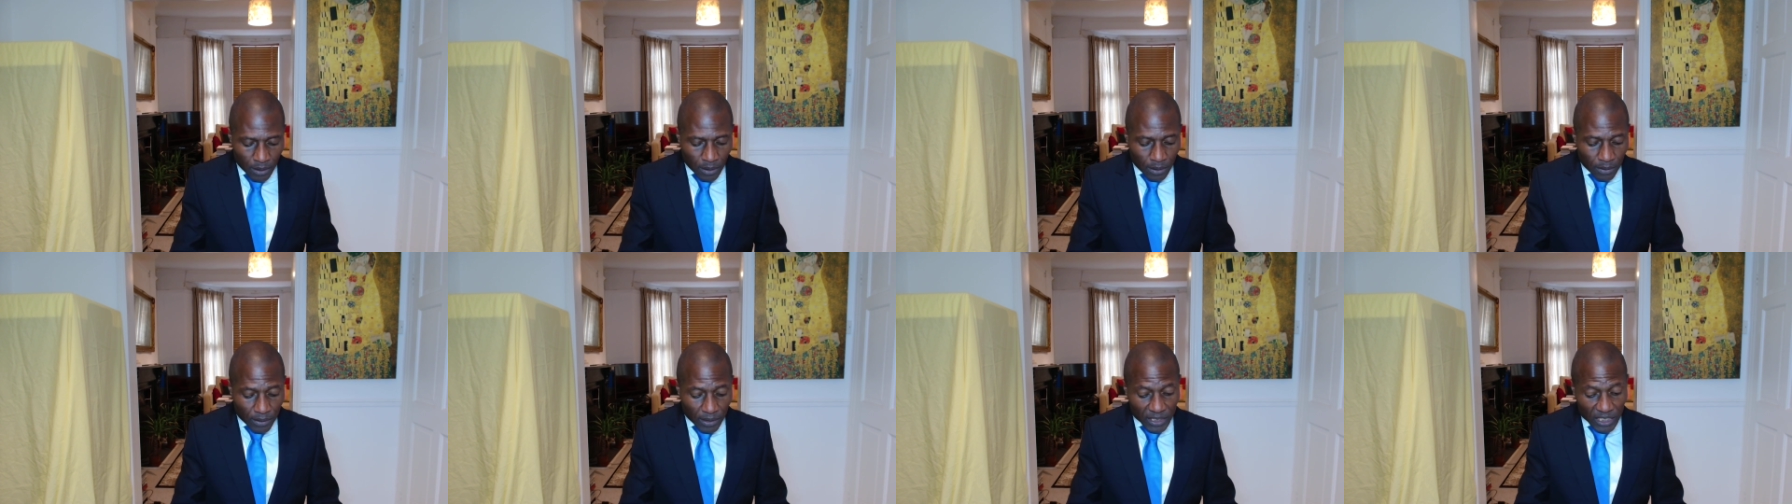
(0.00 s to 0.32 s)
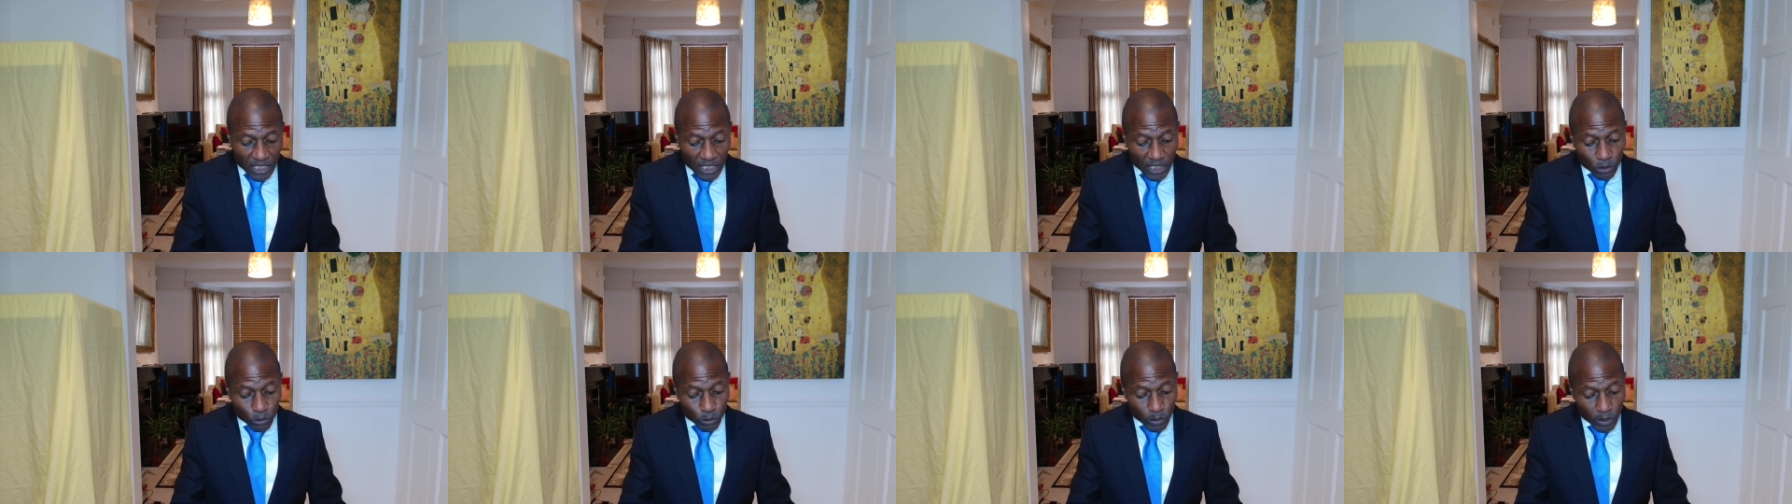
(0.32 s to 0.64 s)
This
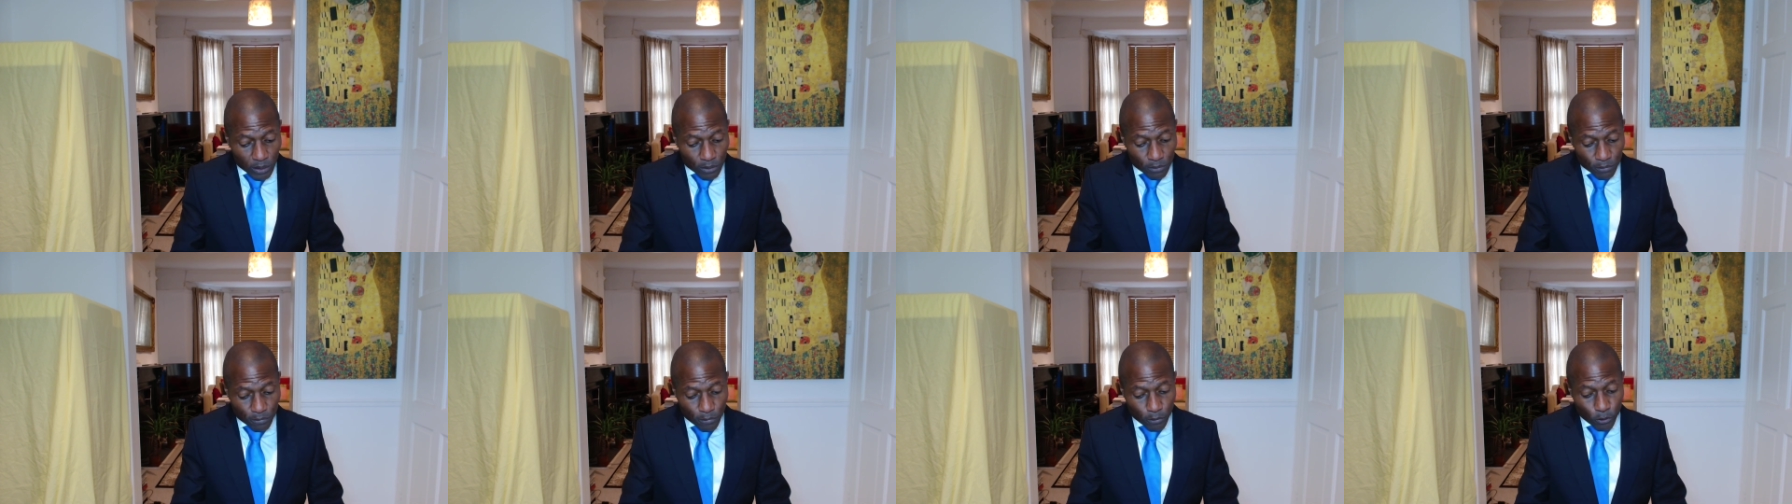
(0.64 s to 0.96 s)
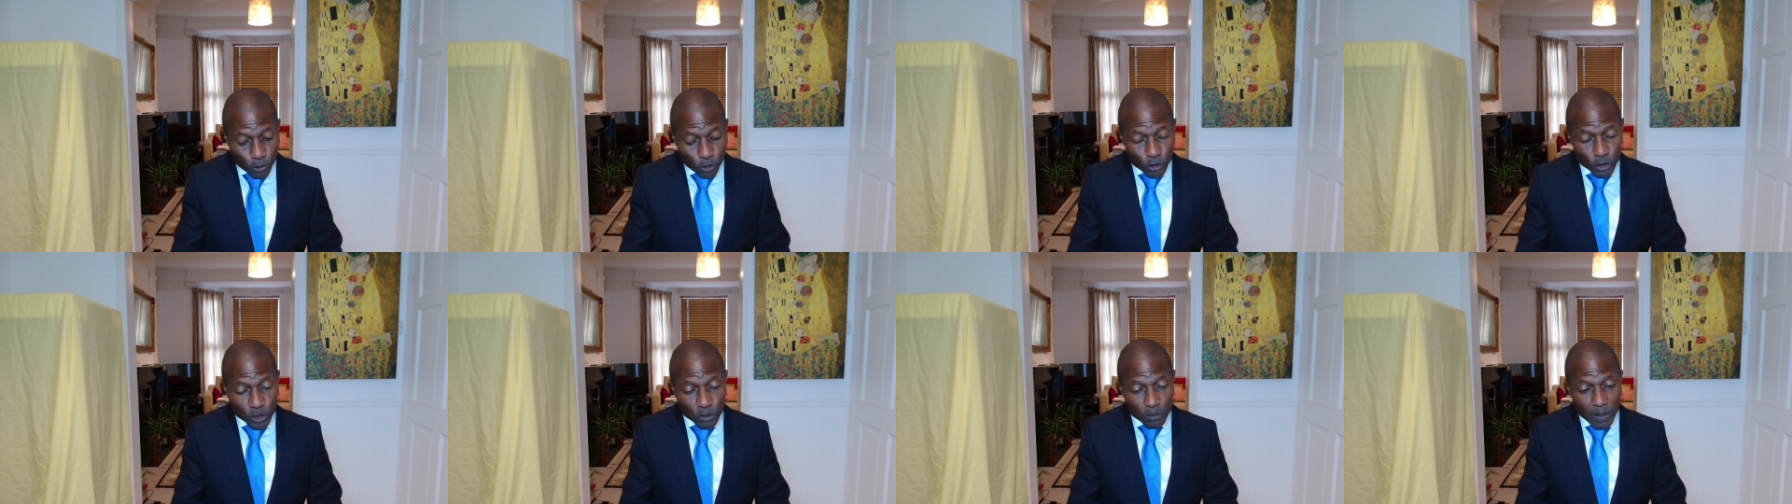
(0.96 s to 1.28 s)
is
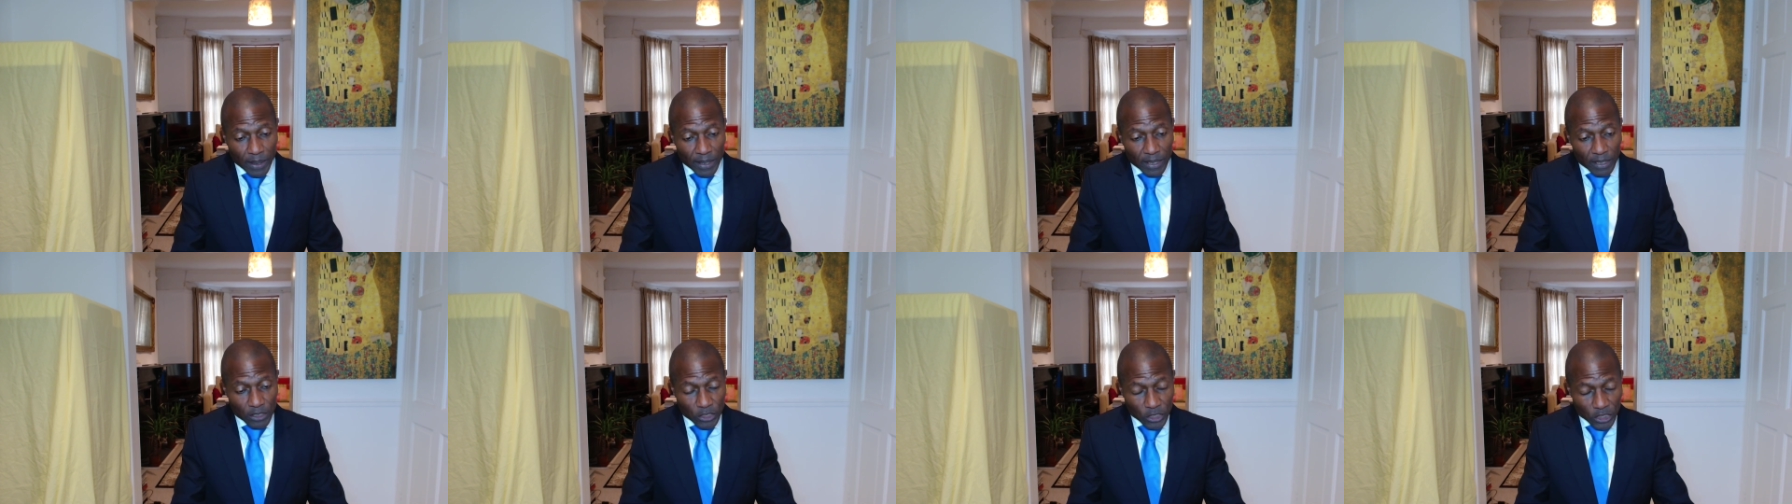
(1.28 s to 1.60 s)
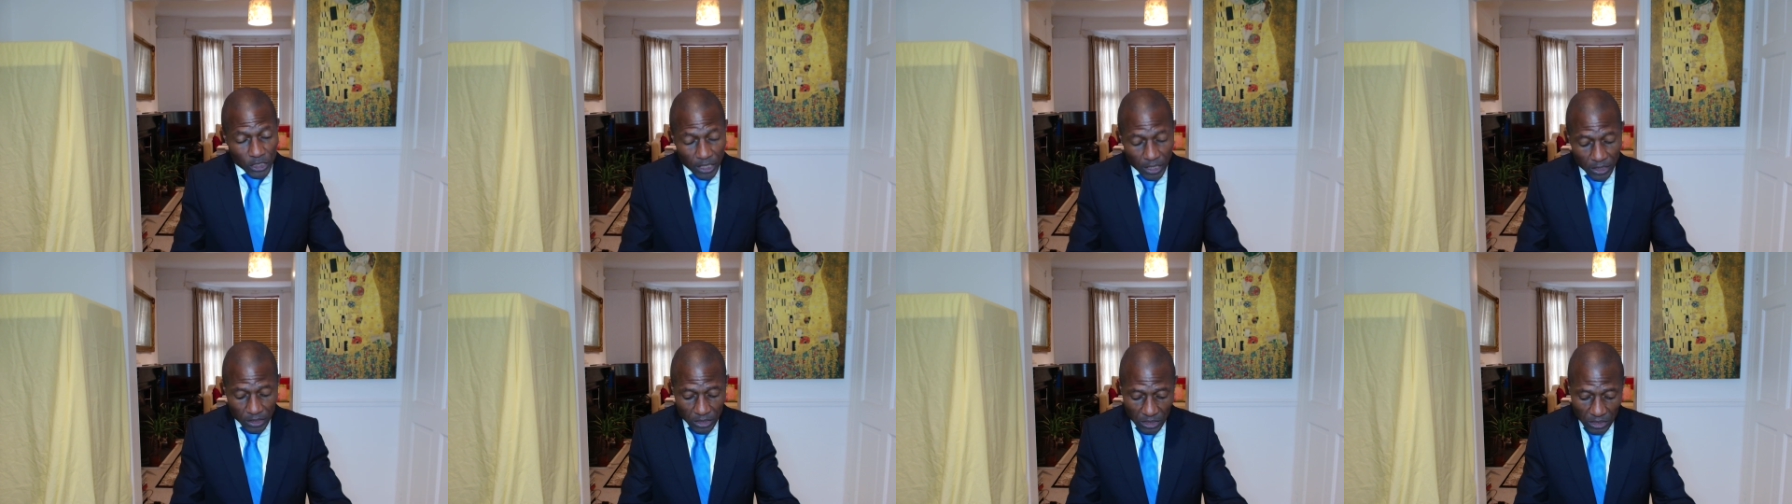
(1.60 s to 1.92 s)
reinforced by the
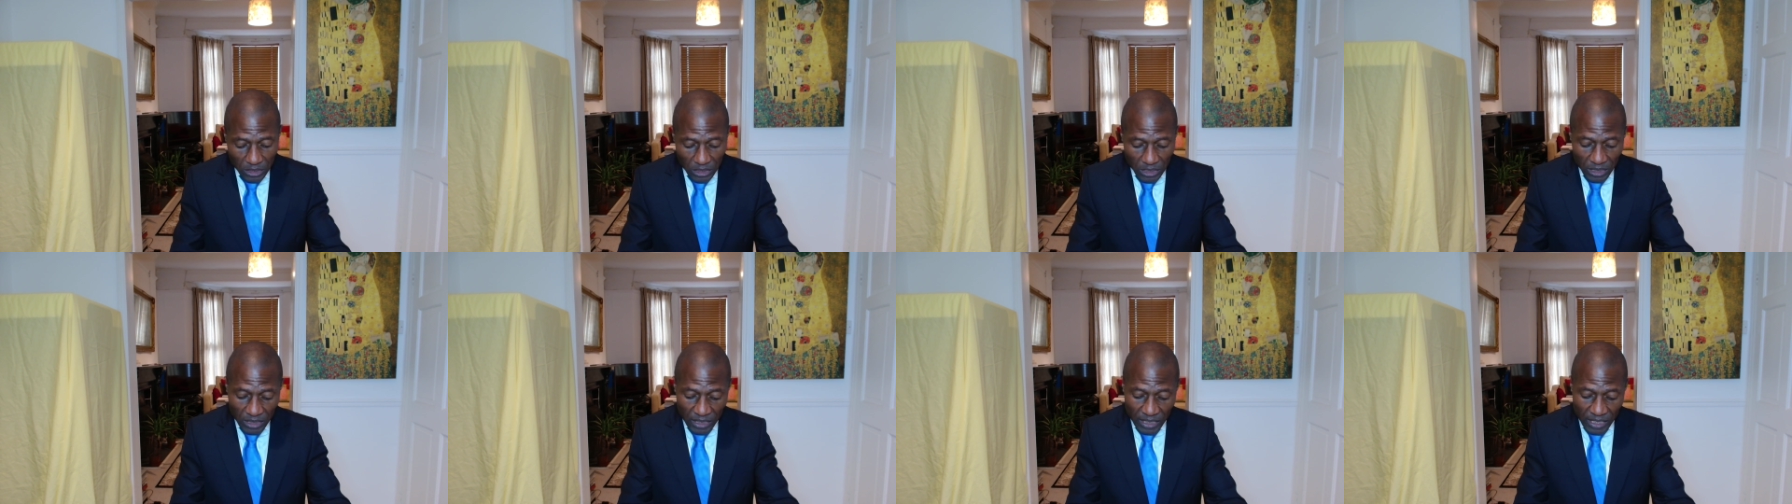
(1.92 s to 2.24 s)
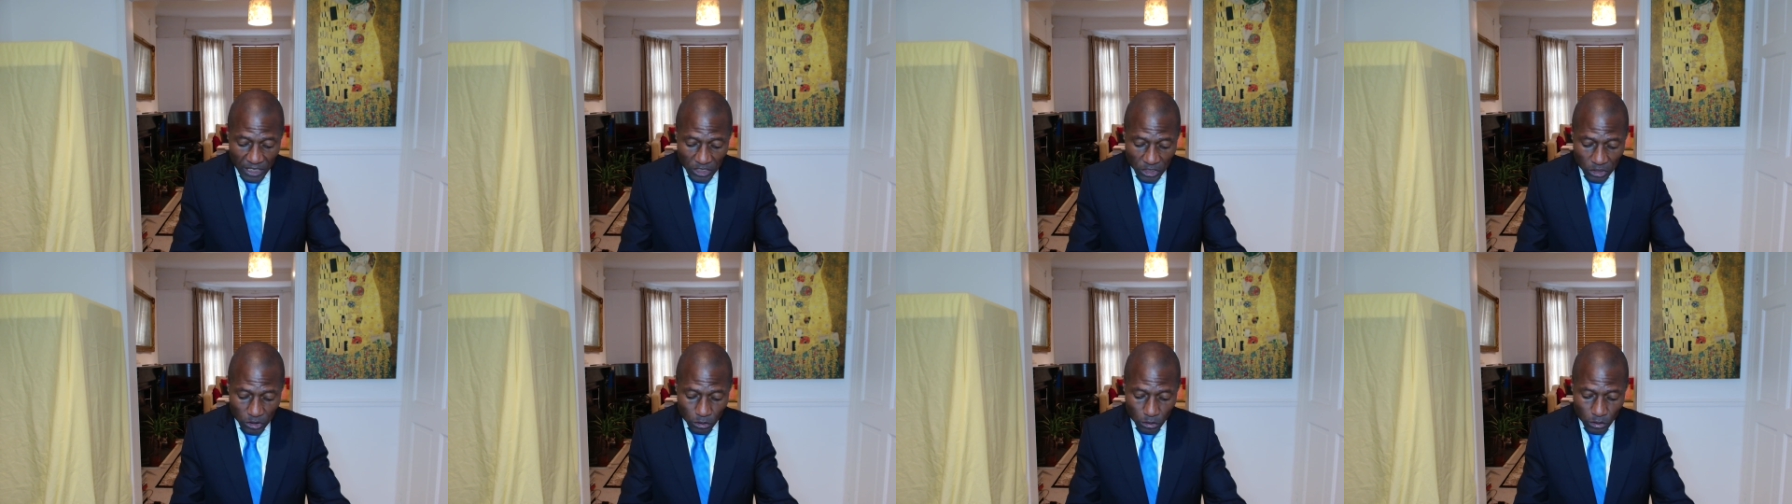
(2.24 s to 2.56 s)
judge's
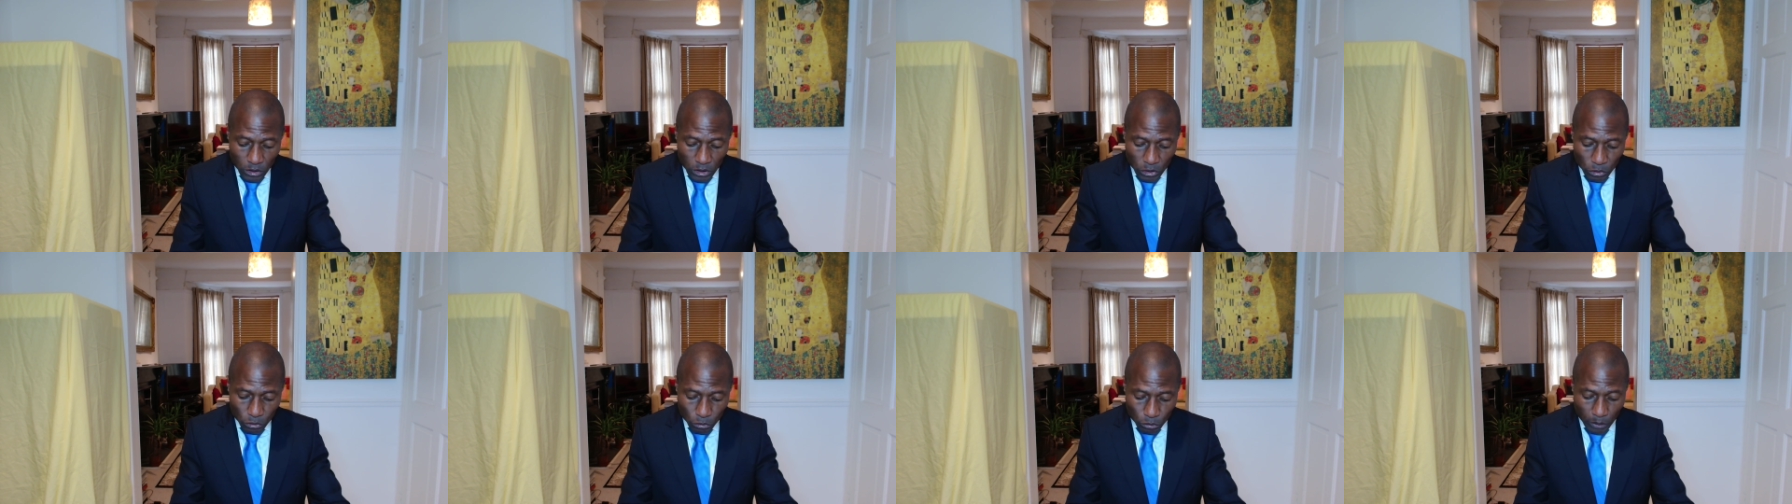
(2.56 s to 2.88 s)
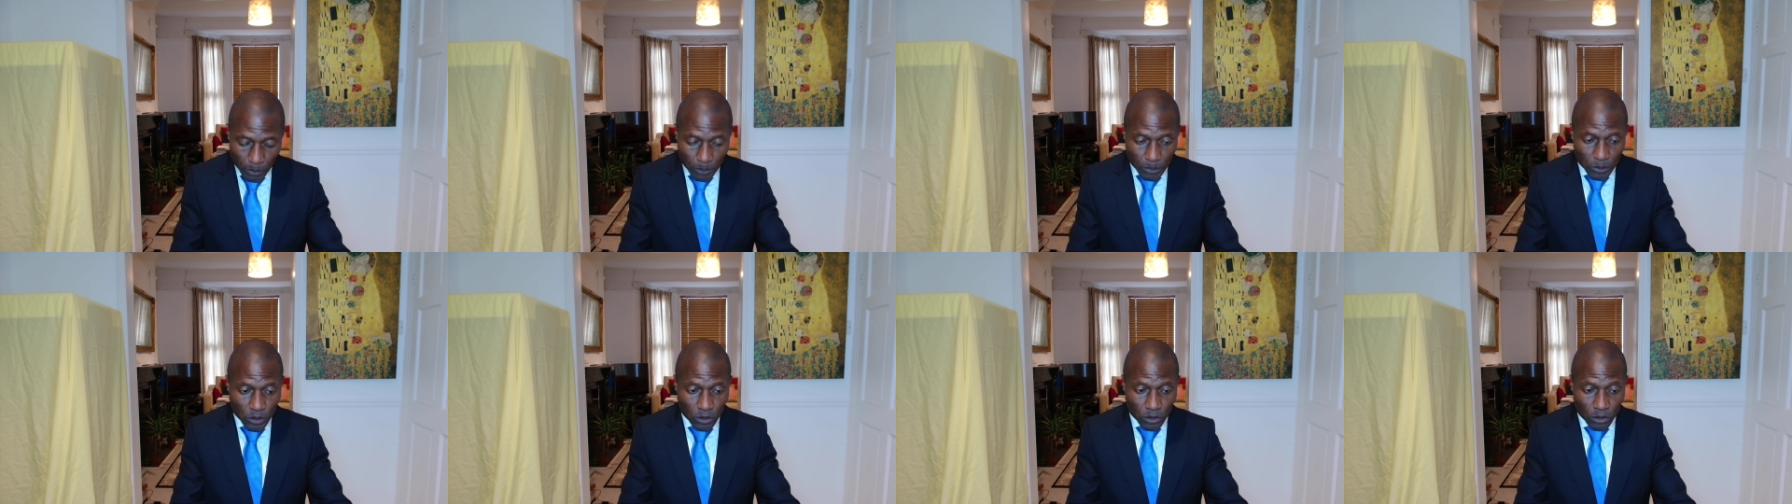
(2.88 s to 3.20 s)
initial
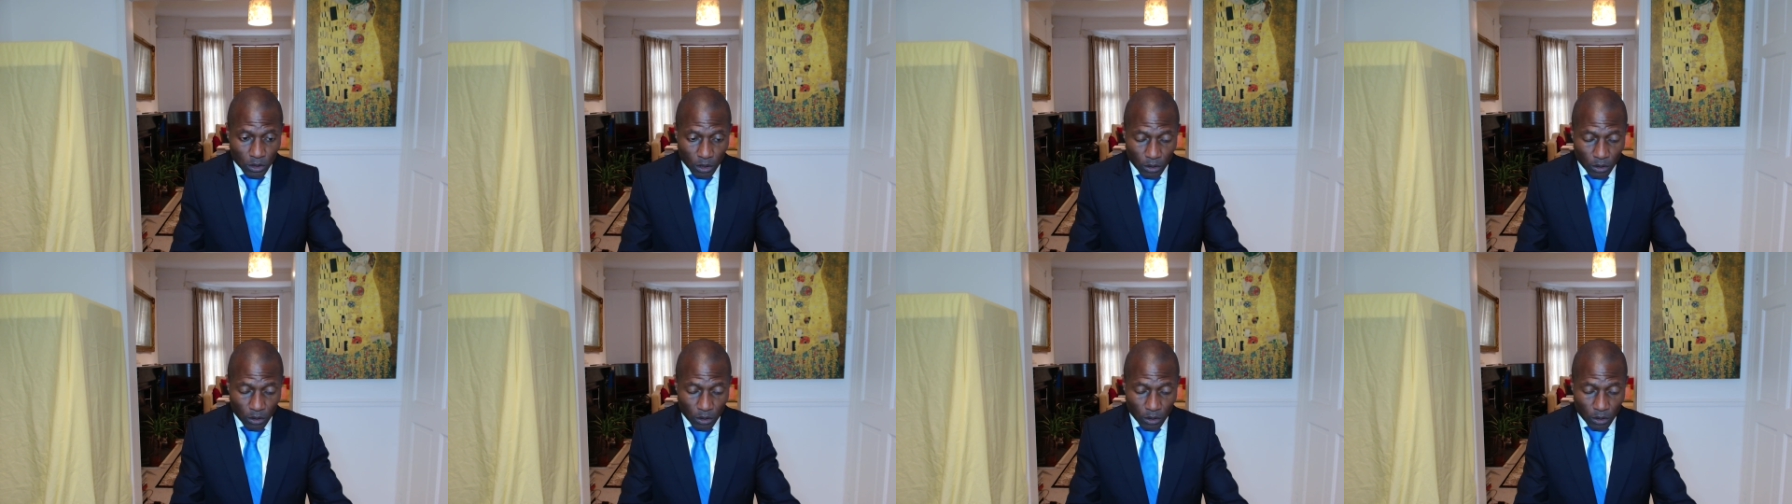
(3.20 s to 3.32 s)
description